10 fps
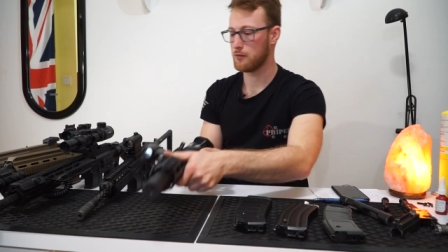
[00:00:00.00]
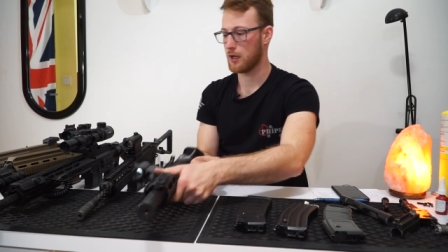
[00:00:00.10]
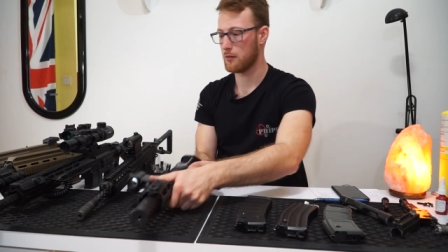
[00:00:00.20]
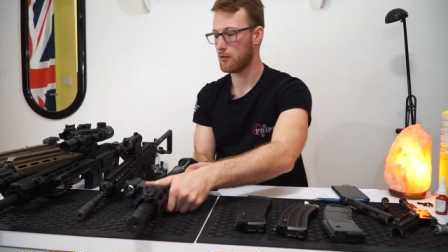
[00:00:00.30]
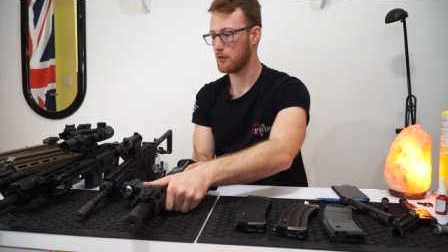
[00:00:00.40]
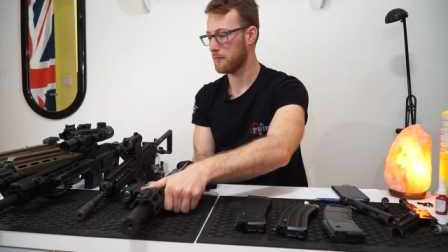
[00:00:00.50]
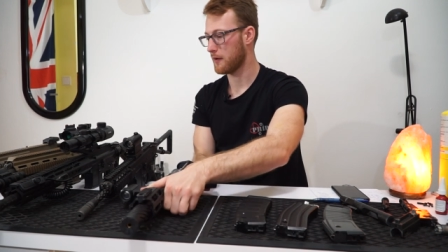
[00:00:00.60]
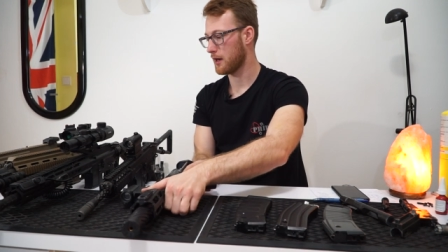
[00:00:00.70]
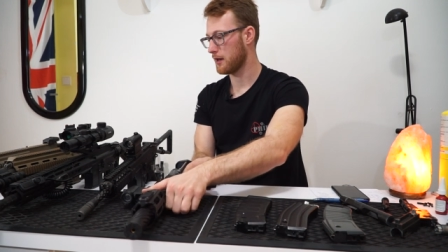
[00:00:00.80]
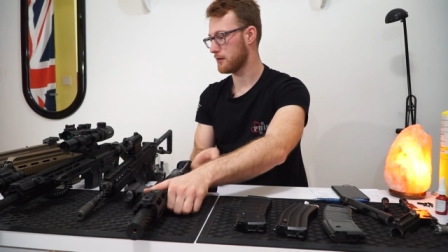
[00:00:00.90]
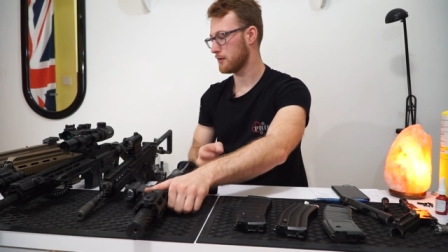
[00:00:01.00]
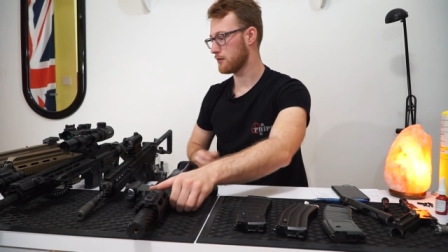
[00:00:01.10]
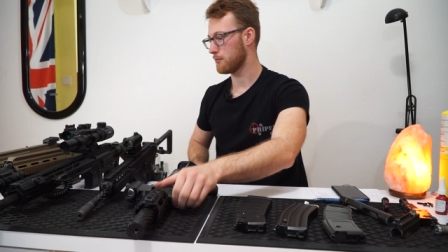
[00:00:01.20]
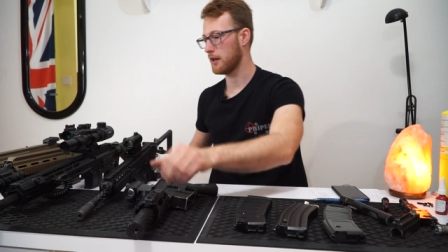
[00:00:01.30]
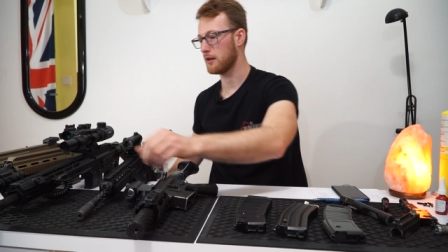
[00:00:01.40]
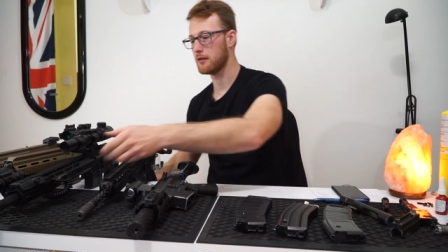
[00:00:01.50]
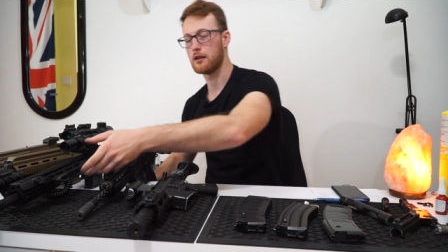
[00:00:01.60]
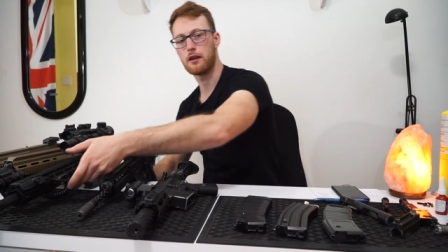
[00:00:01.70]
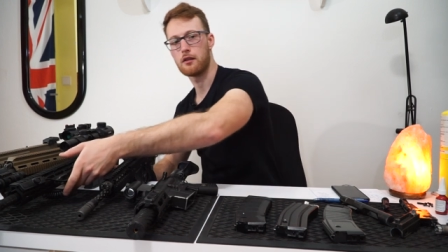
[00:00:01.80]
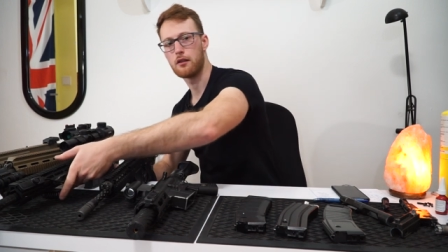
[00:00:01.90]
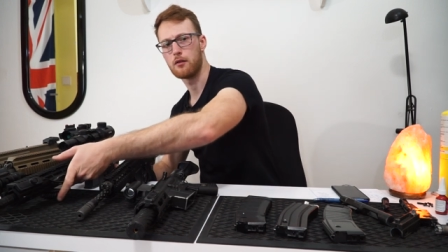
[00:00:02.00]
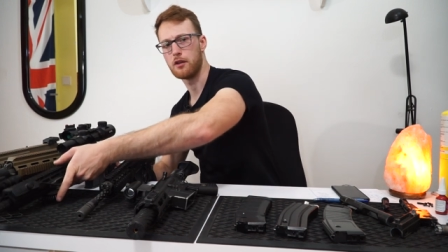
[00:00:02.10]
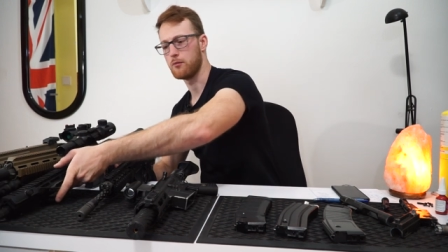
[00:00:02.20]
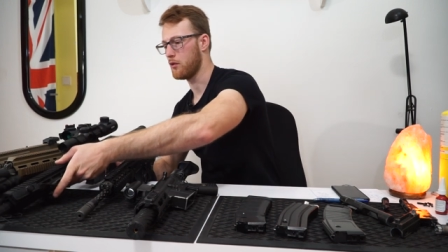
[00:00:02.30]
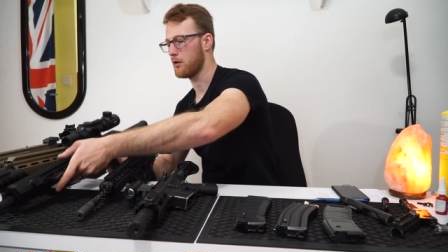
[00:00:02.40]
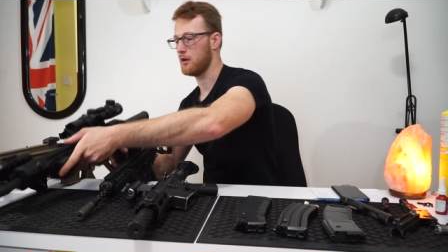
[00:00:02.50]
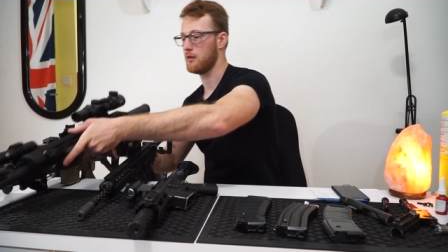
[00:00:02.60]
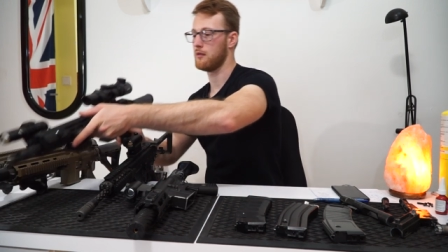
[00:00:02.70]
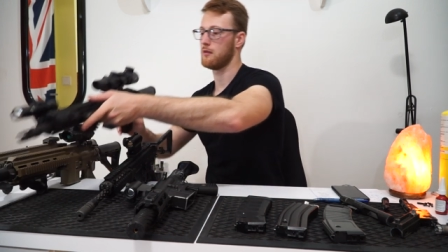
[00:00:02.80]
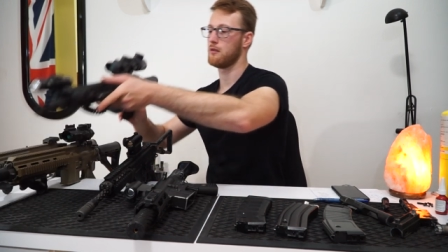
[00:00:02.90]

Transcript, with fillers: you can modify it to make it click a little bit more,